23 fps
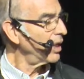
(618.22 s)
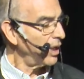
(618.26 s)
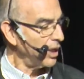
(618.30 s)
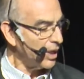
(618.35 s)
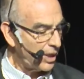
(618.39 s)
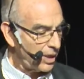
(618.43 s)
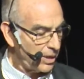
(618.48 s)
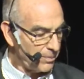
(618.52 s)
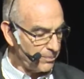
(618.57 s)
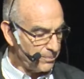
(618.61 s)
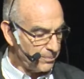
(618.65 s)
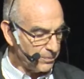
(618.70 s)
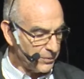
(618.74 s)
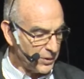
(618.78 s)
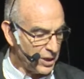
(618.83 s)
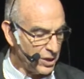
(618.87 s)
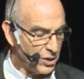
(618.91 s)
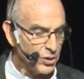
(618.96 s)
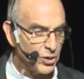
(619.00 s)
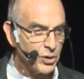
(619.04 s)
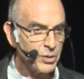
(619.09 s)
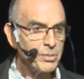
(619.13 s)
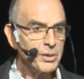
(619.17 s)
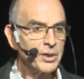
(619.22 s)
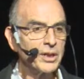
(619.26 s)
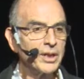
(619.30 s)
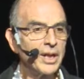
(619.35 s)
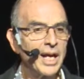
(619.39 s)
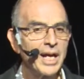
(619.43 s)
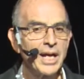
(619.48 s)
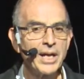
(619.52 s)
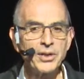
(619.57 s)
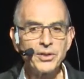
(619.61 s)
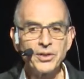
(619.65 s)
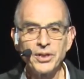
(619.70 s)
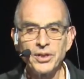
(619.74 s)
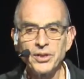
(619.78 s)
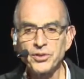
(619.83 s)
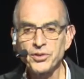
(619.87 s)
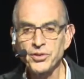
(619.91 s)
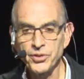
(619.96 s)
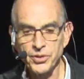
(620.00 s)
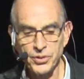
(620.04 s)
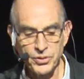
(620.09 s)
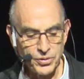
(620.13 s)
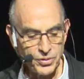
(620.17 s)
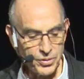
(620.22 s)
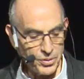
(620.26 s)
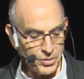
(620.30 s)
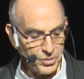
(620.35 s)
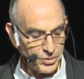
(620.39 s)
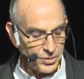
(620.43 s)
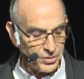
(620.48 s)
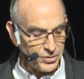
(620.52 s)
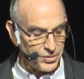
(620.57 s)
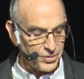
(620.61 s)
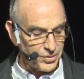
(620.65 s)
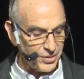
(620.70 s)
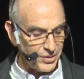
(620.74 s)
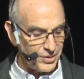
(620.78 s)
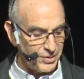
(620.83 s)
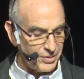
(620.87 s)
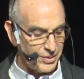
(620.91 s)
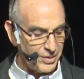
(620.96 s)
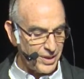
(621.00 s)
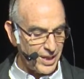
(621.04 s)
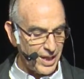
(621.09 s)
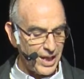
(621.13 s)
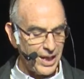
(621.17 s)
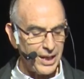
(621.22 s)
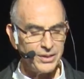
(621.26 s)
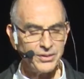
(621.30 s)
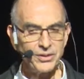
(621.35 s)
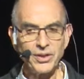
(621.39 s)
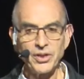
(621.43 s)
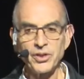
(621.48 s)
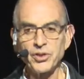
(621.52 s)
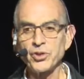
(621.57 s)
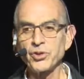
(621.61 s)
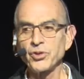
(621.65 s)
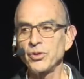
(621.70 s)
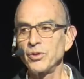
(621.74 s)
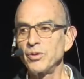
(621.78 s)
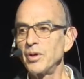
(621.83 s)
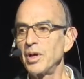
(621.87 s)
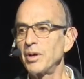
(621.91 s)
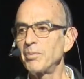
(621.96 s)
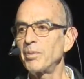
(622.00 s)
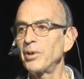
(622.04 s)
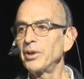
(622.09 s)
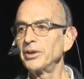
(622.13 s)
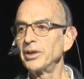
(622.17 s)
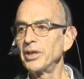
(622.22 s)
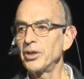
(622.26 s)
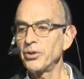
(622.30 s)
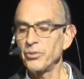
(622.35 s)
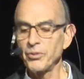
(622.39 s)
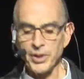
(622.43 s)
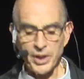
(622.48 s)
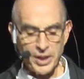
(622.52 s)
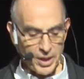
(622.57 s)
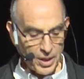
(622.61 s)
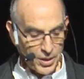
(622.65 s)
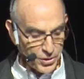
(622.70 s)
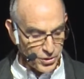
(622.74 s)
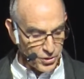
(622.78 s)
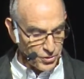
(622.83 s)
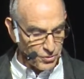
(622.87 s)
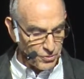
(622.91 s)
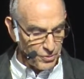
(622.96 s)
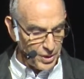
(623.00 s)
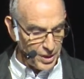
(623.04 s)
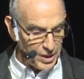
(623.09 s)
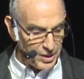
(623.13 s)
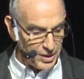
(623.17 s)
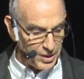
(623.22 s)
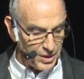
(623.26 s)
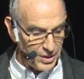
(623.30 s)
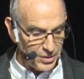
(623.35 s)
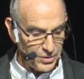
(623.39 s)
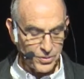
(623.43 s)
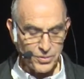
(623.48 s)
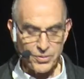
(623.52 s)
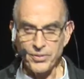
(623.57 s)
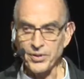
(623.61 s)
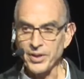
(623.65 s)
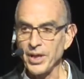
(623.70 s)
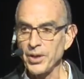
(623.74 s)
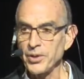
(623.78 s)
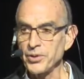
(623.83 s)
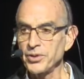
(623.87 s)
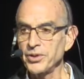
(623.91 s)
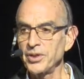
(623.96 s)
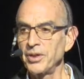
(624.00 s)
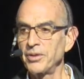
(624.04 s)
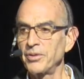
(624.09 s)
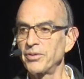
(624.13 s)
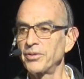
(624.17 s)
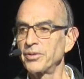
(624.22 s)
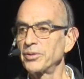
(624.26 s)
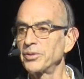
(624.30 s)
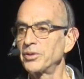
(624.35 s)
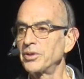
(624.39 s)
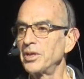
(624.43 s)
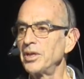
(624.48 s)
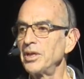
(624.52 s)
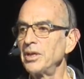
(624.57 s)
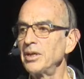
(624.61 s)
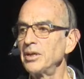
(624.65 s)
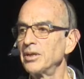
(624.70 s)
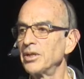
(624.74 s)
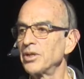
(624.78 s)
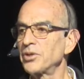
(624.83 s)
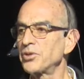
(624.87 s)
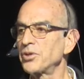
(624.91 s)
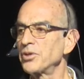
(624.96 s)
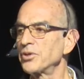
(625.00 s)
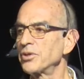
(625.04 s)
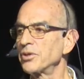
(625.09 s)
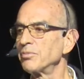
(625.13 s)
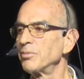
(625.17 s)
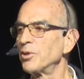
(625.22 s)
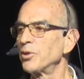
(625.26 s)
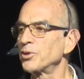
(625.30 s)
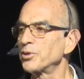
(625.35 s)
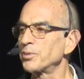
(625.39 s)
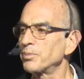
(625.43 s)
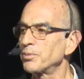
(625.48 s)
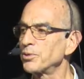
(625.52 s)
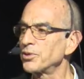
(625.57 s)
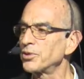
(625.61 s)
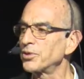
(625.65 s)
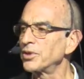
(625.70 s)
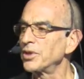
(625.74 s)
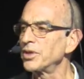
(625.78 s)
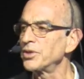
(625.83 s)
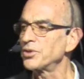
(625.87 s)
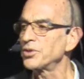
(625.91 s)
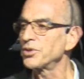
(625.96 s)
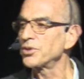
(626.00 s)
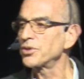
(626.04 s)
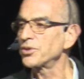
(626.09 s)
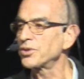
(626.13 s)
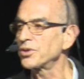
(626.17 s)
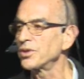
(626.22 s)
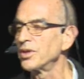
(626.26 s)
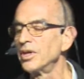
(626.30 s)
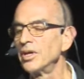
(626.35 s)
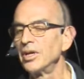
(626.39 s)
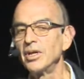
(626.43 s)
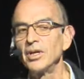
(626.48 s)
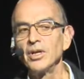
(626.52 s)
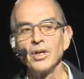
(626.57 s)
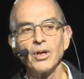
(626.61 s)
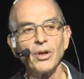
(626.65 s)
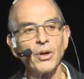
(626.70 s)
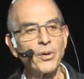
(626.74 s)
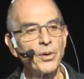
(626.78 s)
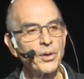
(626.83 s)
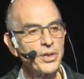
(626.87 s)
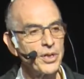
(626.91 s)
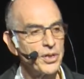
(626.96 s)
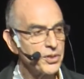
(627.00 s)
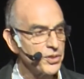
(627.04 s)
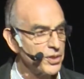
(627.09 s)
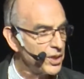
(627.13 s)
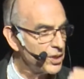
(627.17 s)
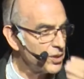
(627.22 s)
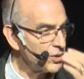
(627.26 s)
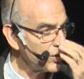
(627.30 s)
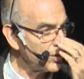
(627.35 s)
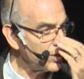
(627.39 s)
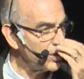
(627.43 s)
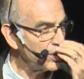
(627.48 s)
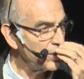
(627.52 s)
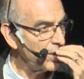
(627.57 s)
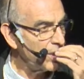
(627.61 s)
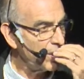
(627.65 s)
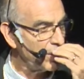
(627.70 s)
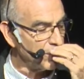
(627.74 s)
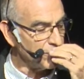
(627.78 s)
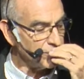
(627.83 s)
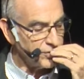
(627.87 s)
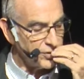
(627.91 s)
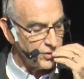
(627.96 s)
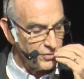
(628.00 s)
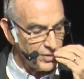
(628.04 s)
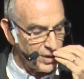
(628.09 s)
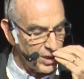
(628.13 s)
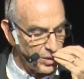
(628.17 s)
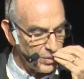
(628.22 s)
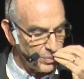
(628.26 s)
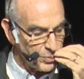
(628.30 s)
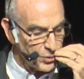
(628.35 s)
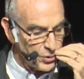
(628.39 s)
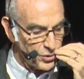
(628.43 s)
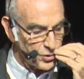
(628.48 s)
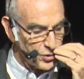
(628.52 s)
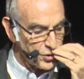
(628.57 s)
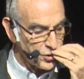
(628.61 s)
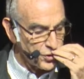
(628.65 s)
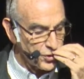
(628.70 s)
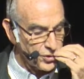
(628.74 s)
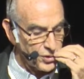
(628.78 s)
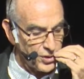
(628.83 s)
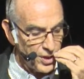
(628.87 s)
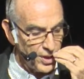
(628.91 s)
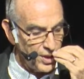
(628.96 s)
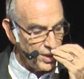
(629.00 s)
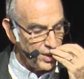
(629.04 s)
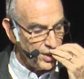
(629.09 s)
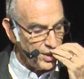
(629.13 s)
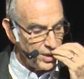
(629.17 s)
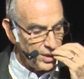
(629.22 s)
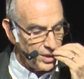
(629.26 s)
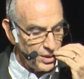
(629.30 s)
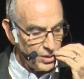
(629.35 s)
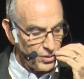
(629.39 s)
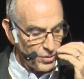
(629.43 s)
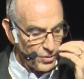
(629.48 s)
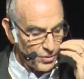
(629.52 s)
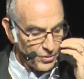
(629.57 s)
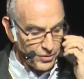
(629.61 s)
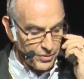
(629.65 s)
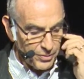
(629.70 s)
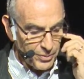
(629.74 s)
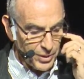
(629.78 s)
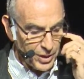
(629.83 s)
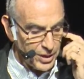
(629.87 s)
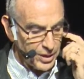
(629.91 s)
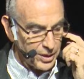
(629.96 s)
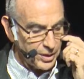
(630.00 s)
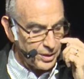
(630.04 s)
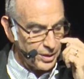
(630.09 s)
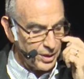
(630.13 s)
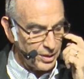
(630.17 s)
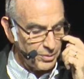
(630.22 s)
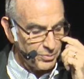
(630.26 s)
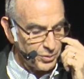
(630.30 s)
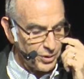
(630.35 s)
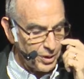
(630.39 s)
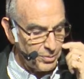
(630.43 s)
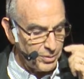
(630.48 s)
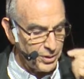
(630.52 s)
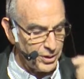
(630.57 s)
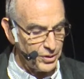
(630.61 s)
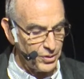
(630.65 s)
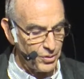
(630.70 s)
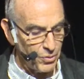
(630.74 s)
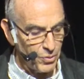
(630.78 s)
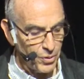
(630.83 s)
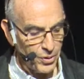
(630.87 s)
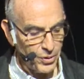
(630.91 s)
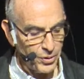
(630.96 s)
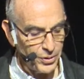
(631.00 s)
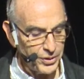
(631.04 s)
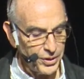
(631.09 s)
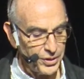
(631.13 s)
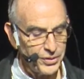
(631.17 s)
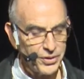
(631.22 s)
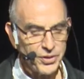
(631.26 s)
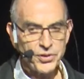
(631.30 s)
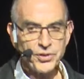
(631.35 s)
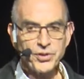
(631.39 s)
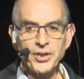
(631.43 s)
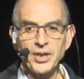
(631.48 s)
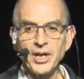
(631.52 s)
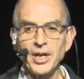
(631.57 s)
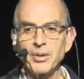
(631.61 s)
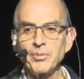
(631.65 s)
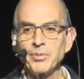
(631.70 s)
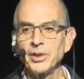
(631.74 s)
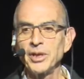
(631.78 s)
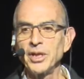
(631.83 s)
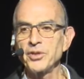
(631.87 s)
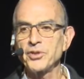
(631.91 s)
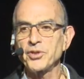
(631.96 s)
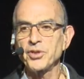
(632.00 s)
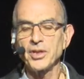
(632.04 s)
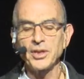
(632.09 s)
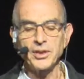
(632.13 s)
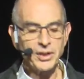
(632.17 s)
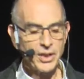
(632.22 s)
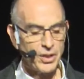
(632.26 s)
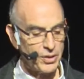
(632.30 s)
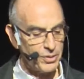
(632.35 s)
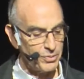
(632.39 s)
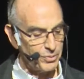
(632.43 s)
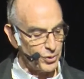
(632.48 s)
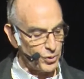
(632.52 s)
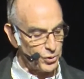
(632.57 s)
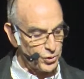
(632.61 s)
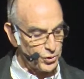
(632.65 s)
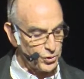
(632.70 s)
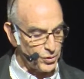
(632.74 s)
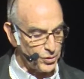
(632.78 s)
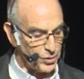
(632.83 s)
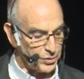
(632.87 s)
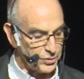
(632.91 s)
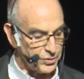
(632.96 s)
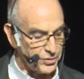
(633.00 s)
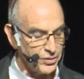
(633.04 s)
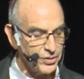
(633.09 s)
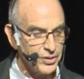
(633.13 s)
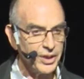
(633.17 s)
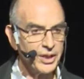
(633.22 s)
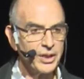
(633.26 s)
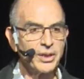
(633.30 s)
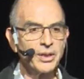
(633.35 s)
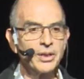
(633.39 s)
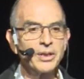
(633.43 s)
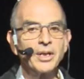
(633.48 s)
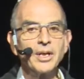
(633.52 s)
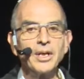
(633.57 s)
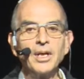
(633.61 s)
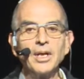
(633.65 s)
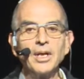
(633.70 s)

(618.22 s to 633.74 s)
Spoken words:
The Urban Land Institute had this show up on their radar screen in 2013. This is the most prestigious organization of developers in North America and probably in the world at this time, and they sent out a brochure to their